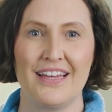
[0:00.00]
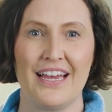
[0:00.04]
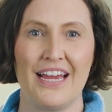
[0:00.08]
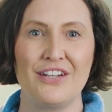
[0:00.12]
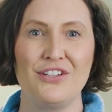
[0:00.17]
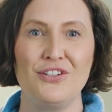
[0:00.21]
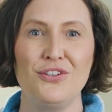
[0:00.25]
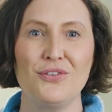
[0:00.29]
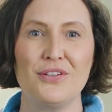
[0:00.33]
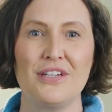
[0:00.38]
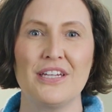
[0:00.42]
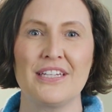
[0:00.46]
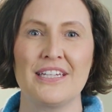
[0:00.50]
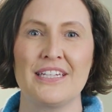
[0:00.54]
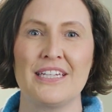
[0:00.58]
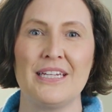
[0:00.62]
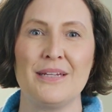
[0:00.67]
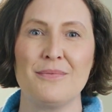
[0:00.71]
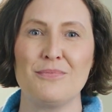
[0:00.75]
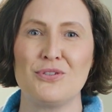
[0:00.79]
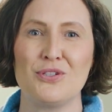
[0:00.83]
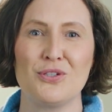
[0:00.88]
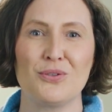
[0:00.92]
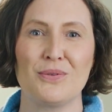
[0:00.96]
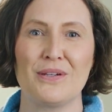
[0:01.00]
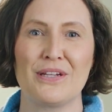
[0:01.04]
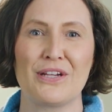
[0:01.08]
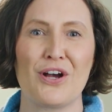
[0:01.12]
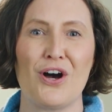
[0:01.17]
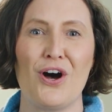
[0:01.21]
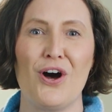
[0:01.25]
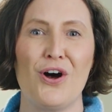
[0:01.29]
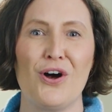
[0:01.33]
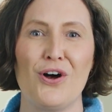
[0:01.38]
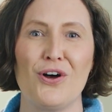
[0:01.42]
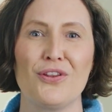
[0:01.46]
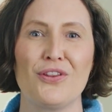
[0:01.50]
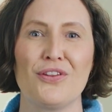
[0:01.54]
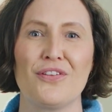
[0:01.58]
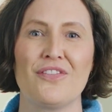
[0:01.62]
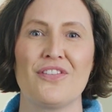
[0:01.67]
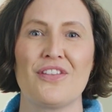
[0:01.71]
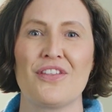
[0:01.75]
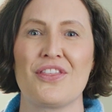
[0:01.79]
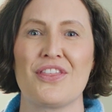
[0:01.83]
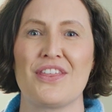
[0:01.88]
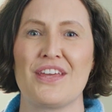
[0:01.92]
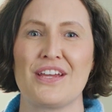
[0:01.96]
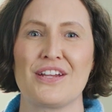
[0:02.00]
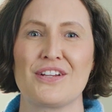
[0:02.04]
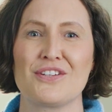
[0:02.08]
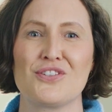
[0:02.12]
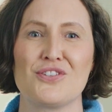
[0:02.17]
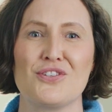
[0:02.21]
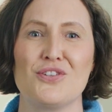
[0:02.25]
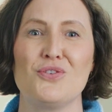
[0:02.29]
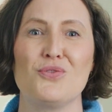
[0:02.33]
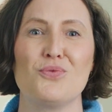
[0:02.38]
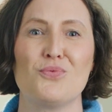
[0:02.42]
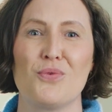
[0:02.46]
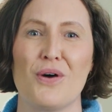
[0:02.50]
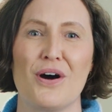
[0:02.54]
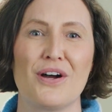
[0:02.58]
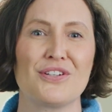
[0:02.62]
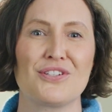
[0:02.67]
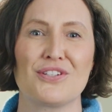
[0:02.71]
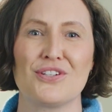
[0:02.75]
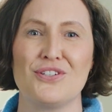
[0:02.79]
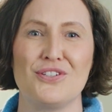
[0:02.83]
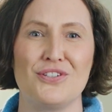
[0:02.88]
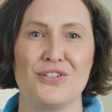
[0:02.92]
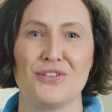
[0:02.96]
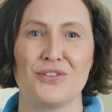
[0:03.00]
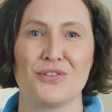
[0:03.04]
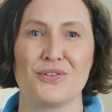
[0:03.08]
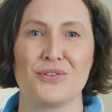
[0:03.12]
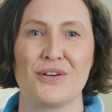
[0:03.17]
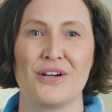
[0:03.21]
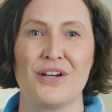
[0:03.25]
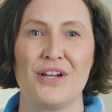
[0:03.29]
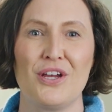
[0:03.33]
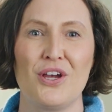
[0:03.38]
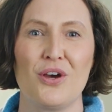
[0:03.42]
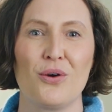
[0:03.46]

and you can keep doing all of the things you want to do